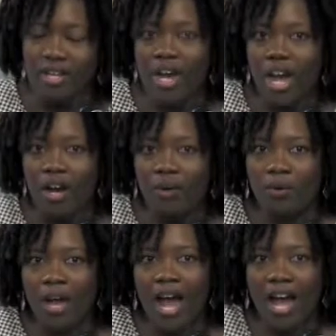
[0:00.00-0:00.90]

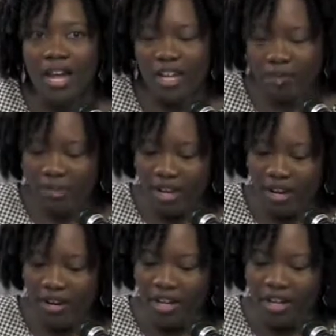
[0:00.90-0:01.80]
Now I am
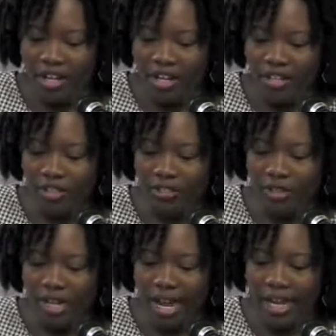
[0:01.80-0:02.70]
here in the
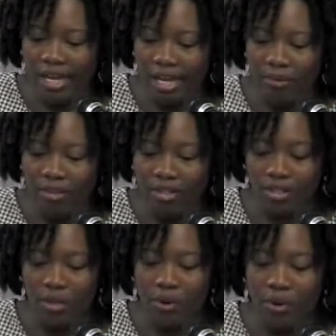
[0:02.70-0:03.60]
country I
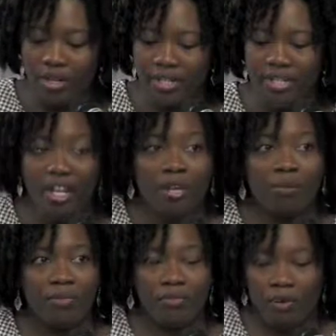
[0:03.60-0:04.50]
labeled yours
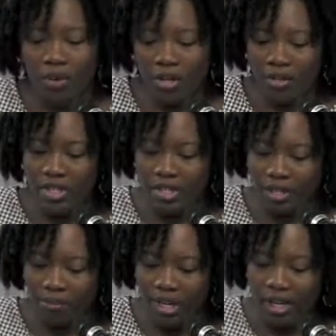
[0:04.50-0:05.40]
before you
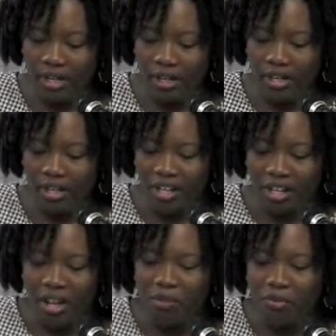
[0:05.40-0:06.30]
disappeared,
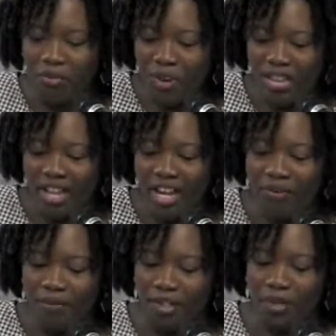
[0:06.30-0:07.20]
before the
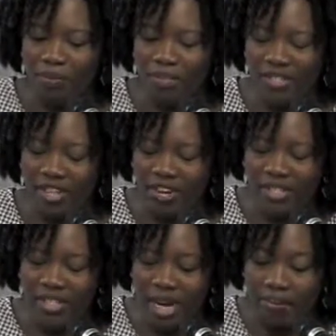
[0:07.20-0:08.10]
envelopes, their
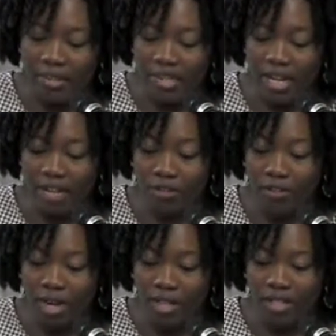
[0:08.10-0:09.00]
stamps like
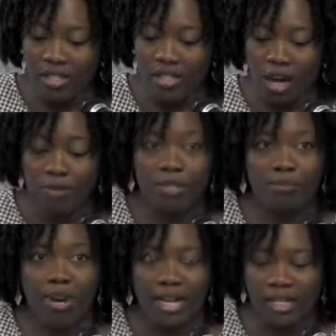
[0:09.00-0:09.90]
trails,
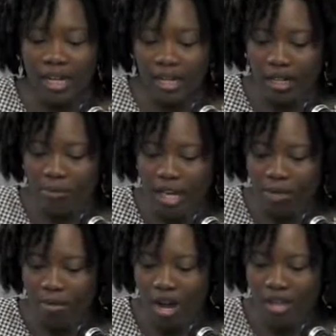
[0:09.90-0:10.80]
stopped brightening the
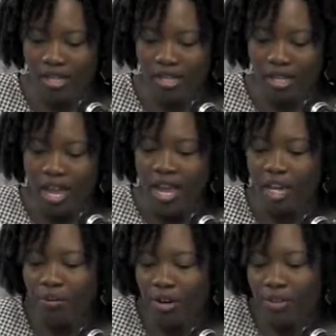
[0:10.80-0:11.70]
mailbox,
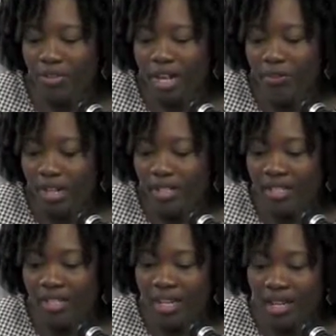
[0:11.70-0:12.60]
and birthday
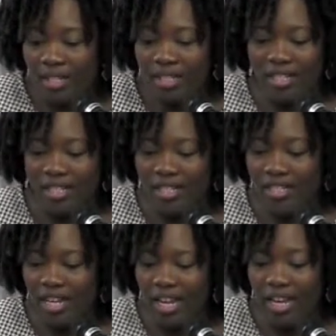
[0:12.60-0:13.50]
bills tucked into
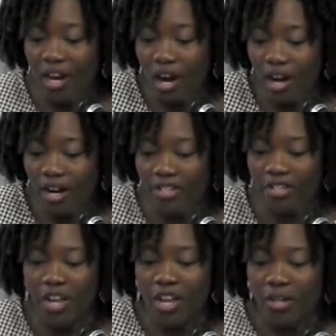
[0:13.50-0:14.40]
singing
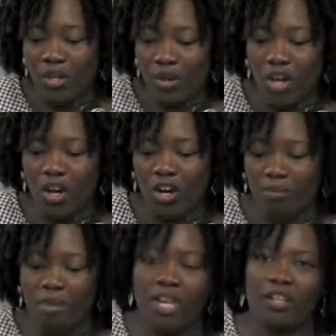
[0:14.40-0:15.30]
cards no longer
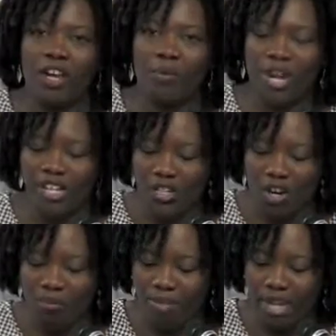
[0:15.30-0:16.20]
made their way to
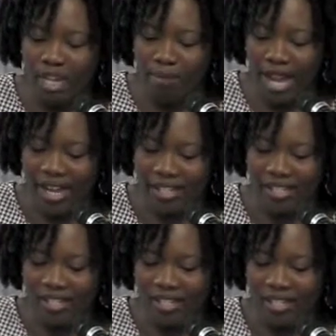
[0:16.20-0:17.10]
our piggy
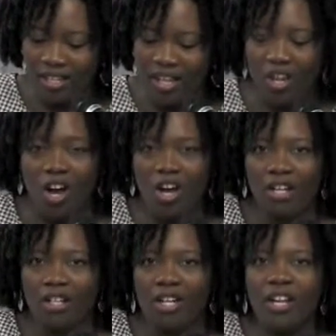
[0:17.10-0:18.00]
banks.
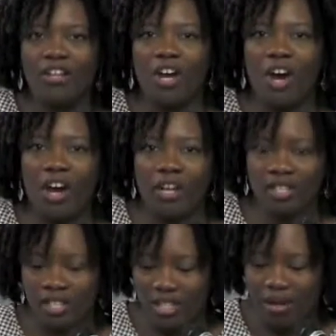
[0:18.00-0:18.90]
Gone the
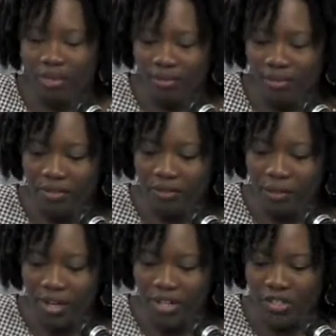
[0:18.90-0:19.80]
hearts above the
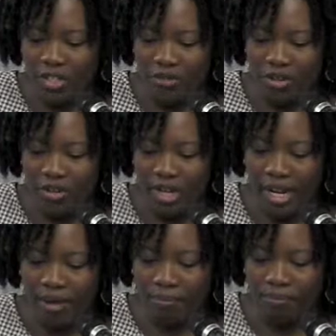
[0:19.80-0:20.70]
flourish of your
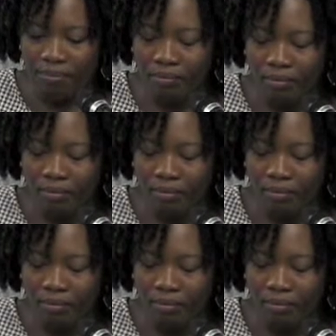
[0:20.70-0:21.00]
name.